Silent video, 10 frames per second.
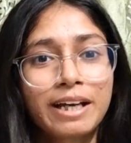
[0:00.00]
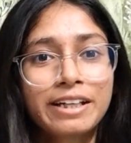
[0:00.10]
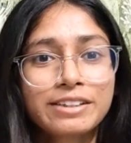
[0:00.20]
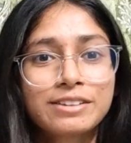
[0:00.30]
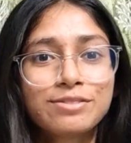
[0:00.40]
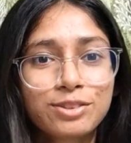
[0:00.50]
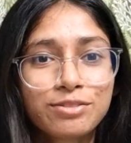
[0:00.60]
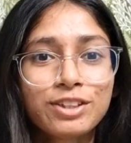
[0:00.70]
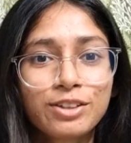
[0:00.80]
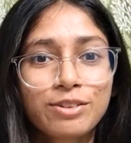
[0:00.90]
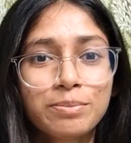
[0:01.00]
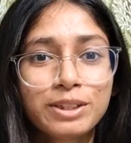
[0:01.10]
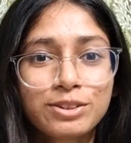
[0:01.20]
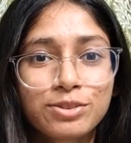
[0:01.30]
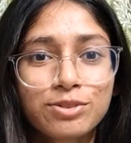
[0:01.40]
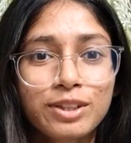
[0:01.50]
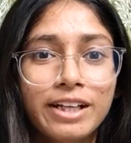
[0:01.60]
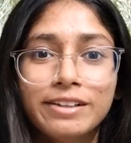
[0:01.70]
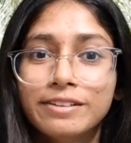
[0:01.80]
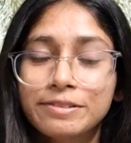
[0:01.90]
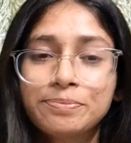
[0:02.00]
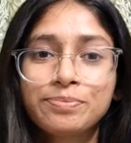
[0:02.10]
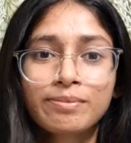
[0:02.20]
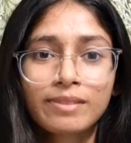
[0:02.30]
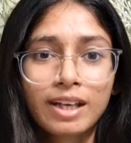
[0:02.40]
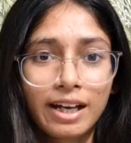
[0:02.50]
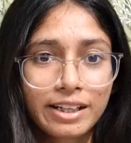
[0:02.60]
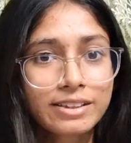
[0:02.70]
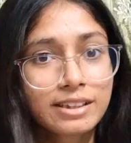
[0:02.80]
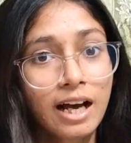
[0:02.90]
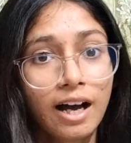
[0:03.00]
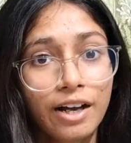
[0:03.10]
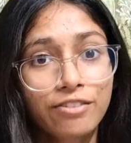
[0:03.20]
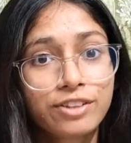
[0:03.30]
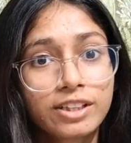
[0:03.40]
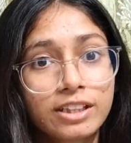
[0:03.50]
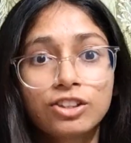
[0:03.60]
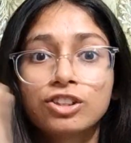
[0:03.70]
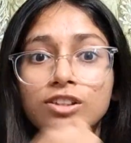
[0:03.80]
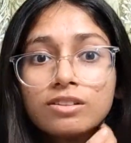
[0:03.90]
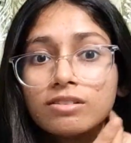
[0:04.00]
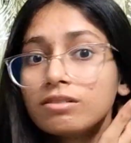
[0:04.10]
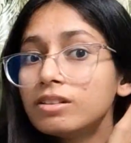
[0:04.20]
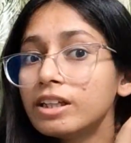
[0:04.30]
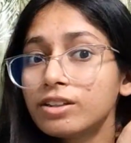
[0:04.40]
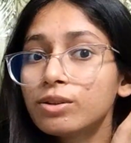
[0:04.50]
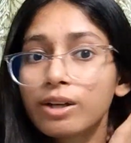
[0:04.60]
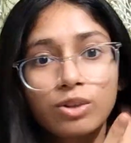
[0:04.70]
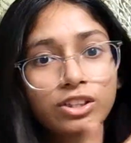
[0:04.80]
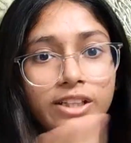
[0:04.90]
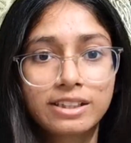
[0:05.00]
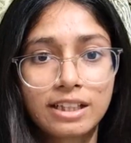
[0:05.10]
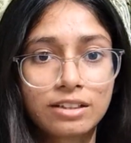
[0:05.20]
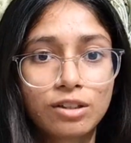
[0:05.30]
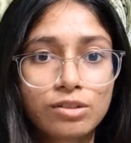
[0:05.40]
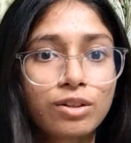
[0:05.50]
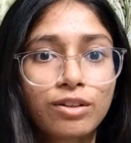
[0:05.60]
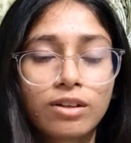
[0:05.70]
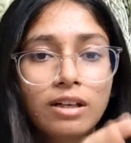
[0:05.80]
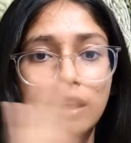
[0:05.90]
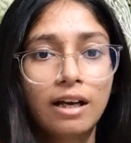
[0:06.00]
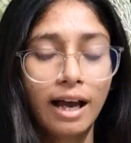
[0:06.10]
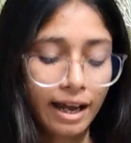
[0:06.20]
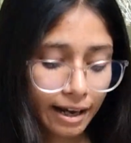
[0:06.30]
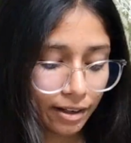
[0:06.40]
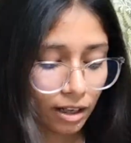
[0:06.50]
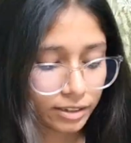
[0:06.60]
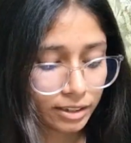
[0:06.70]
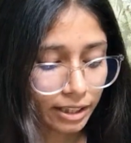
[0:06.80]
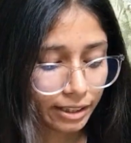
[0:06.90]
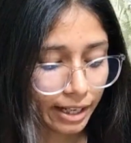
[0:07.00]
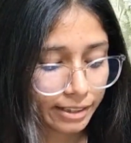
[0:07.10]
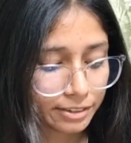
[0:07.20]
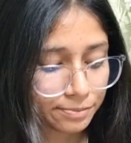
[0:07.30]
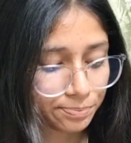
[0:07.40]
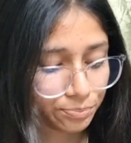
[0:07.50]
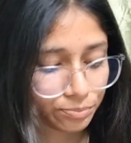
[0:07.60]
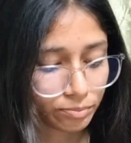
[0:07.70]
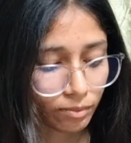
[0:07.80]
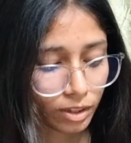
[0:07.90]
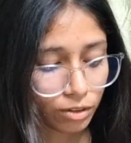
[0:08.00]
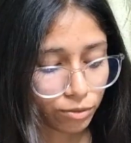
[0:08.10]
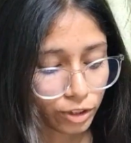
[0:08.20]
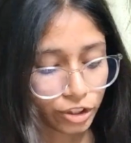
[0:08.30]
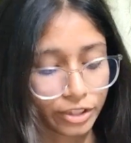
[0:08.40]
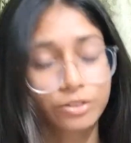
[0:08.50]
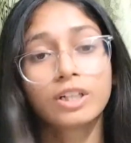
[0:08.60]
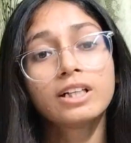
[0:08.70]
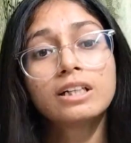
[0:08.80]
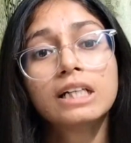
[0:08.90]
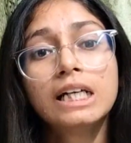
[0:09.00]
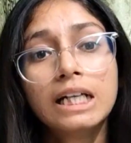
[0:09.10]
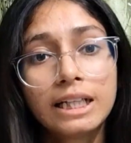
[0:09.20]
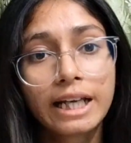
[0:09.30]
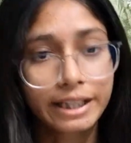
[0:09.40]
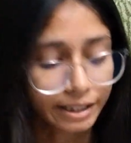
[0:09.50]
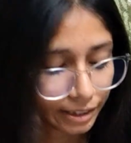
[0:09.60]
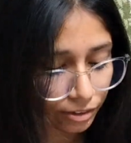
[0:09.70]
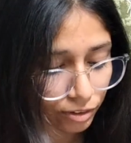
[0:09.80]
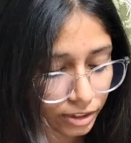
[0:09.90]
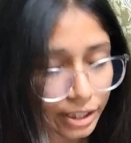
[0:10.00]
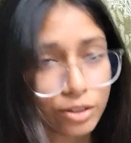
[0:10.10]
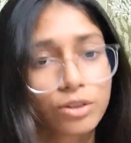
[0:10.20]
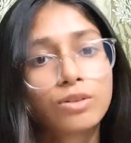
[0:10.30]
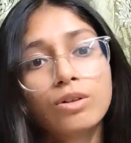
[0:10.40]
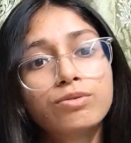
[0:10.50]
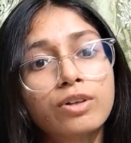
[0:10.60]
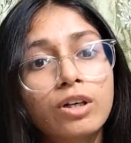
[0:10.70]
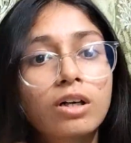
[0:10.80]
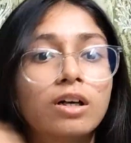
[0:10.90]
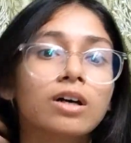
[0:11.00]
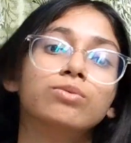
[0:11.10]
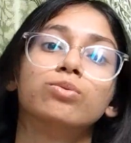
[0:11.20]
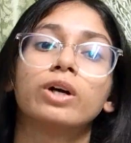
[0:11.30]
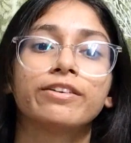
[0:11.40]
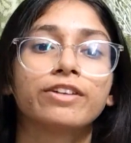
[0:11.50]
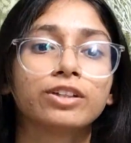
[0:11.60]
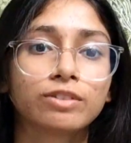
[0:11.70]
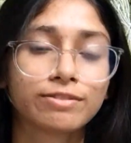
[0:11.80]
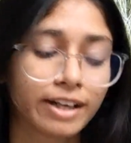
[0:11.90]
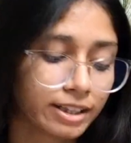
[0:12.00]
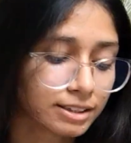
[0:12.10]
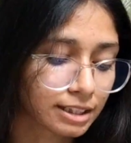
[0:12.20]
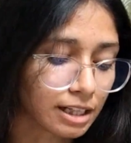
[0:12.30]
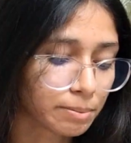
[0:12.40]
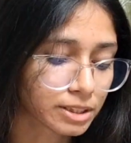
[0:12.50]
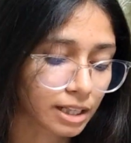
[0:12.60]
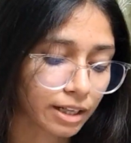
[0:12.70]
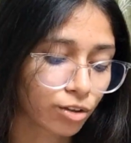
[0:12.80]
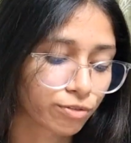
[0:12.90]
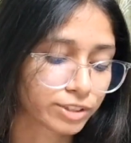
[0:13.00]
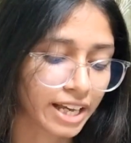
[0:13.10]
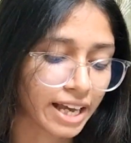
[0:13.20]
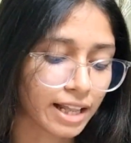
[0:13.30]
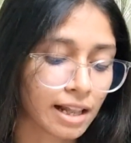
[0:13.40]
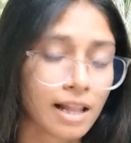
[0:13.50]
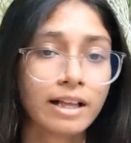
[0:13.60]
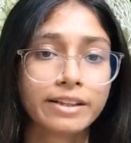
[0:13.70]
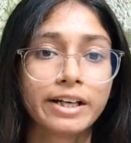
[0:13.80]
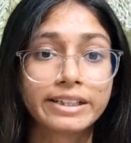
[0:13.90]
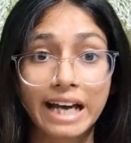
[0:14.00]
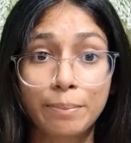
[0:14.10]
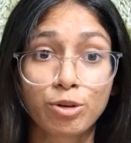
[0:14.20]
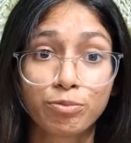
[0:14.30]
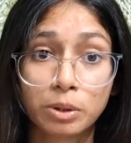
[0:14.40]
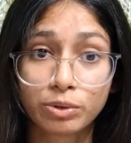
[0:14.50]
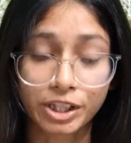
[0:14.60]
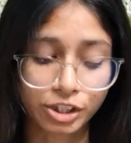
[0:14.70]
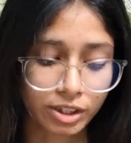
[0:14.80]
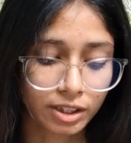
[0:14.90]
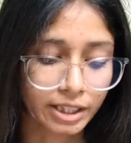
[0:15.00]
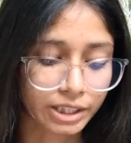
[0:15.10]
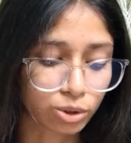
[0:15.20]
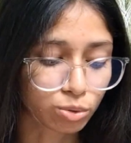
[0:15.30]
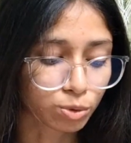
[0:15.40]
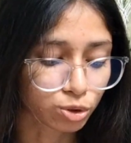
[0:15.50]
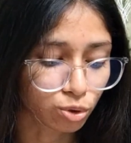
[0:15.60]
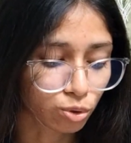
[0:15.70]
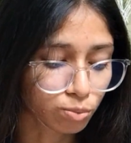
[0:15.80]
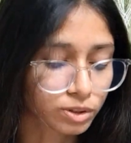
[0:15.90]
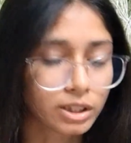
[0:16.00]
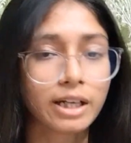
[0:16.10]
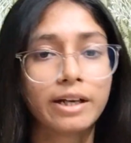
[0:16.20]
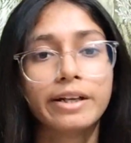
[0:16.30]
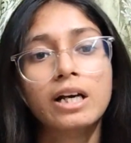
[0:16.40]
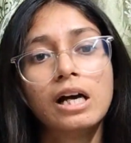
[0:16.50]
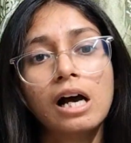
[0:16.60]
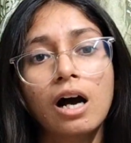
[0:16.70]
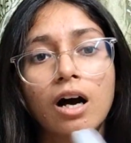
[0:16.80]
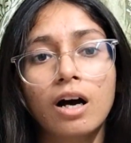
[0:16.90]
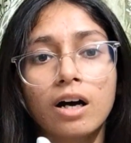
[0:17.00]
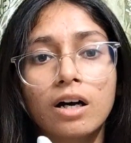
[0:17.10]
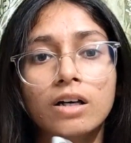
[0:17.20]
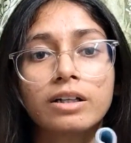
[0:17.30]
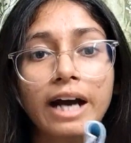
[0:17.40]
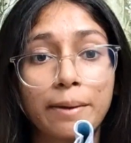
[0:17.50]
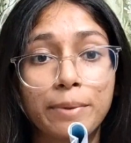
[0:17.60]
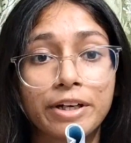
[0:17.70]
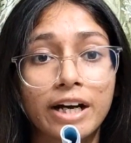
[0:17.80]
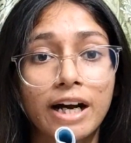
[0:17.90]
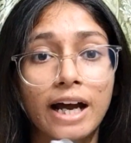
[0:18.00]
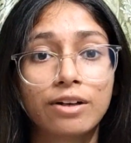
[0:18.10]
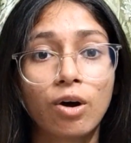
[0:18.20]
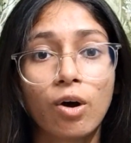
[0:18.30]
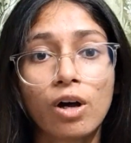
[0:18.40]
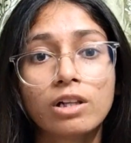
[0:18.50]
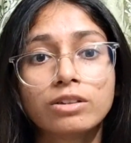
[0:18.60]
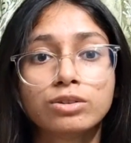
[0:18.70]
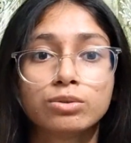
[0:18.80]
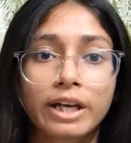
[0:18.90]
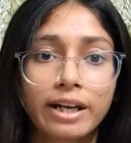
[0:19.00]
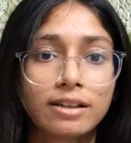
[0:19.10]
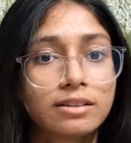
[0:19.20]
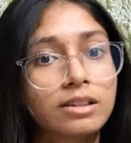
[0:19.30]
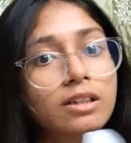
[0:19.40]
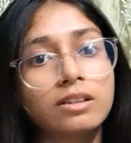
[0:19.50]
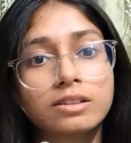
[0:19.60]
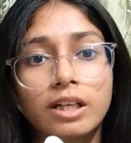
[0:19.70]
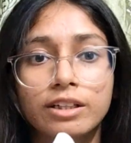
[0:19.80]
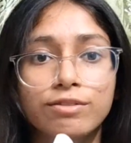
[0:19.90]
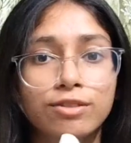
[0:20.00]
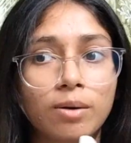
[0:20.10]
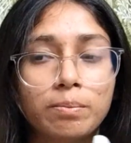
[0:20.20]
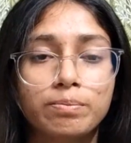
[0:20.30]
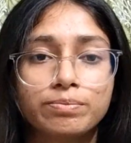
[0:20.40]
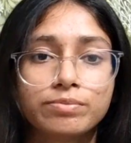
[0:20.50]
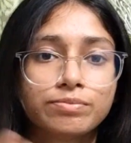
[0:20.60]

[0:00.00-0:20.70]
I guess the full video will be useful. And I guess uh, if they teach, they, you can watch that channel also. And other than that, for general, like it was there, no, for uh, whatever you will find in syllabus, like of cell, then type of mutation, then chromosomes, then uh, chimera and all, you can study from